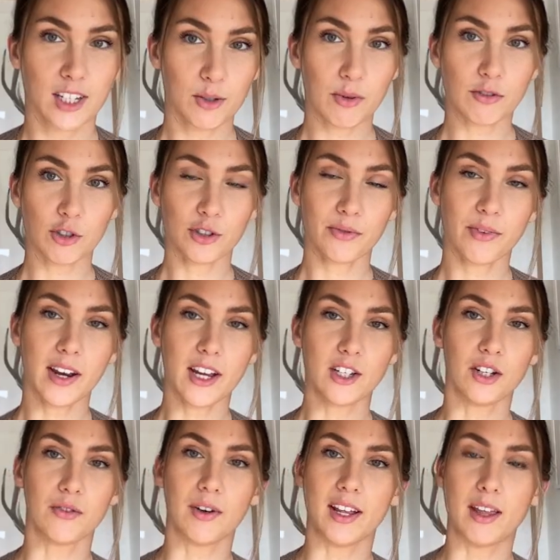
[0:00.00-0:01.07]
I just finished
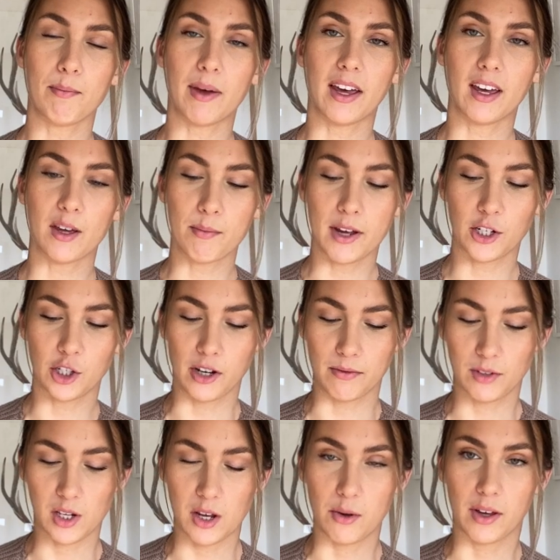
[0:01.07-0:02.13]
a really big commission of
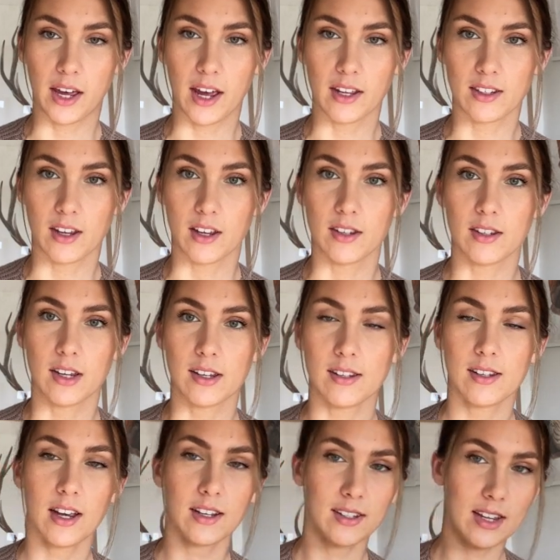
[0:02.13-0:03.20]
two kittens. It's
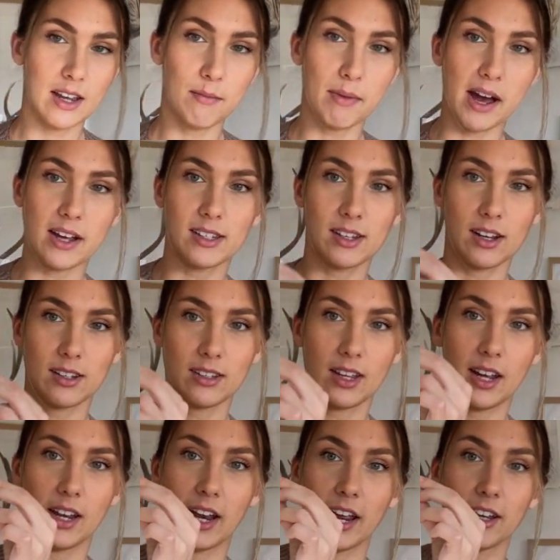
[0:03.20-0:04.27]
16 by
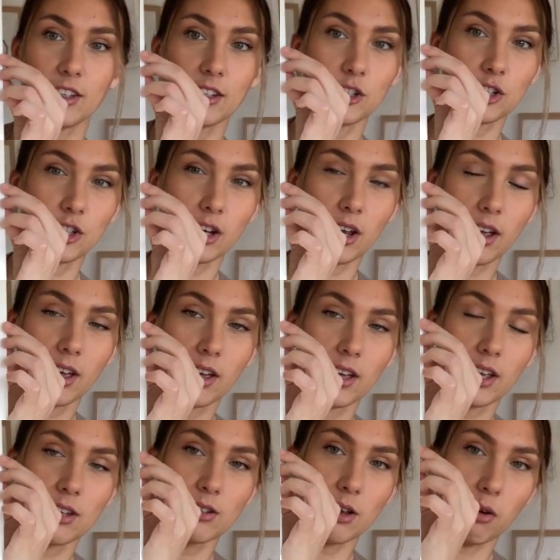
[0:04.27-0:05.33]
16 inch,
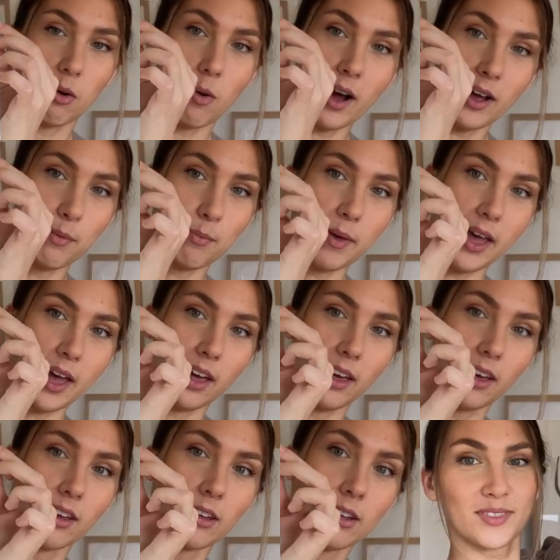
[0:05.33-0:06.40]
so quite big.
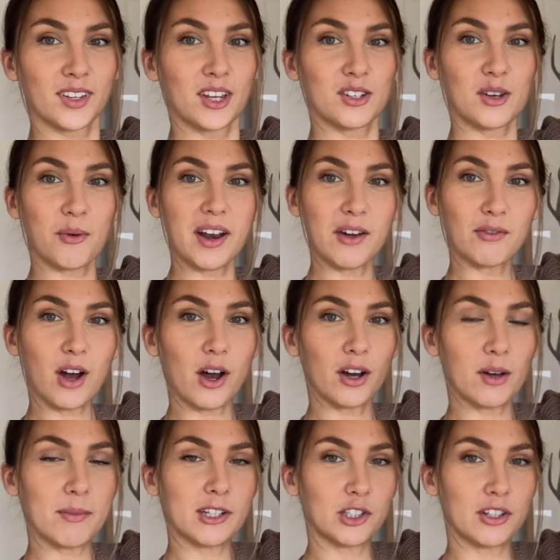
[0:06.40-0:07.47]
So when I've got a
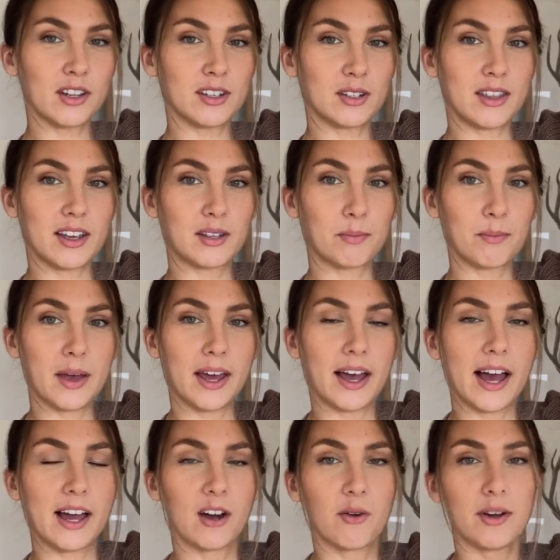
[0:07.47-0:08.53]
commission that's this big,
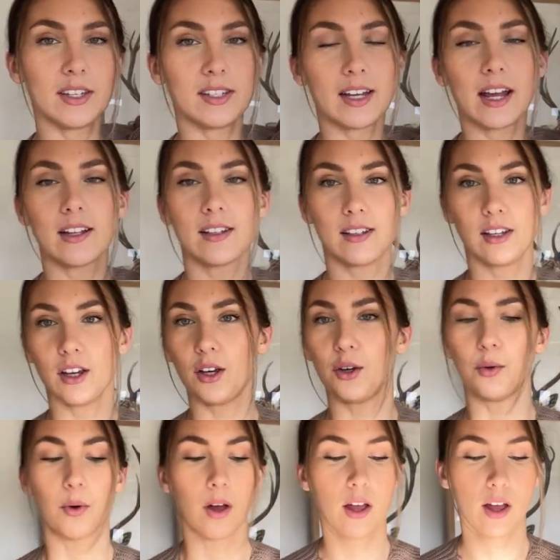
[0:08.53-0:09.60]
I always tend
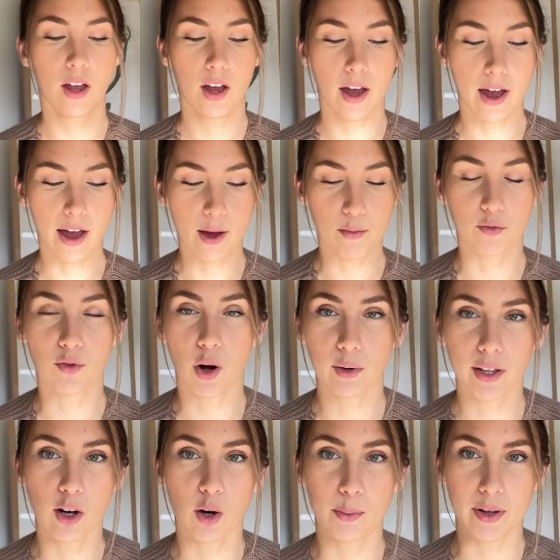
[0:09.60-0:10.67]
to roll
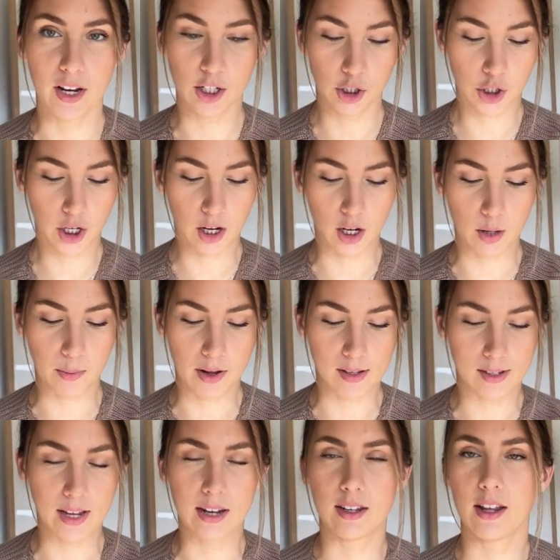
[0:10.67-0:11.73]
it up in a tube and
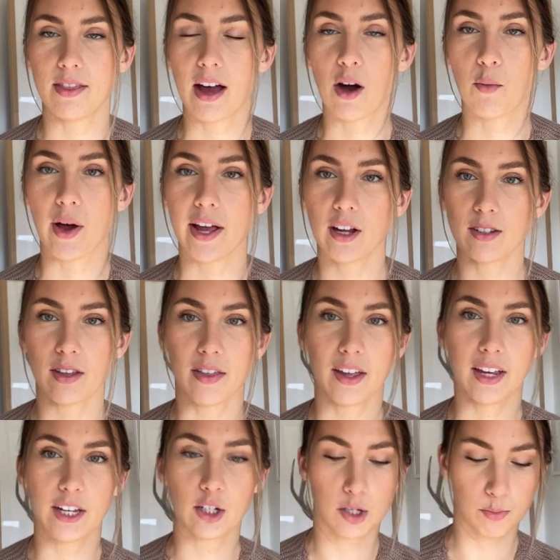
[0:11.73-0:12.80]
send it that way because I
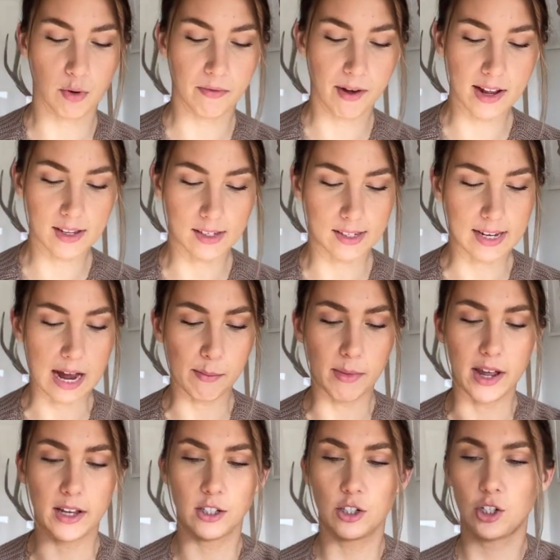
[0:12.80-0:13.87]
think it just prevents
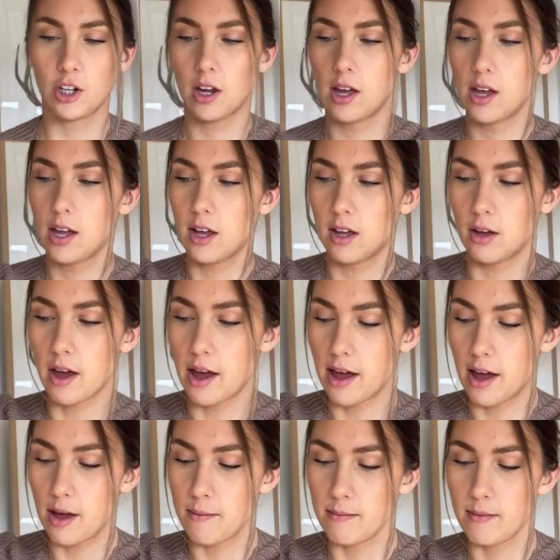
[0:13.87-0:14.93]
damage
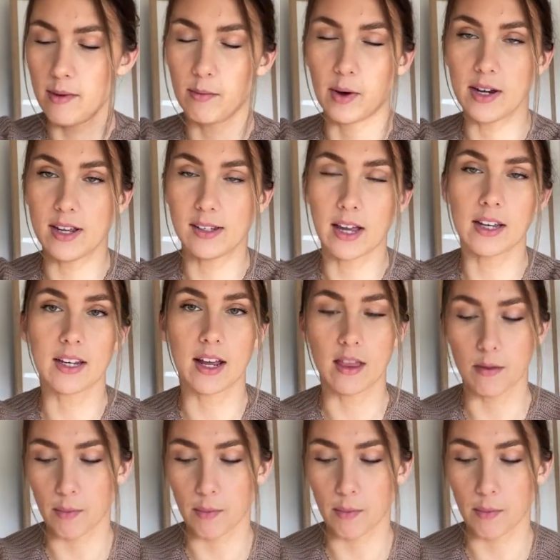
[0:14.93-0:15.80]
when you send it in the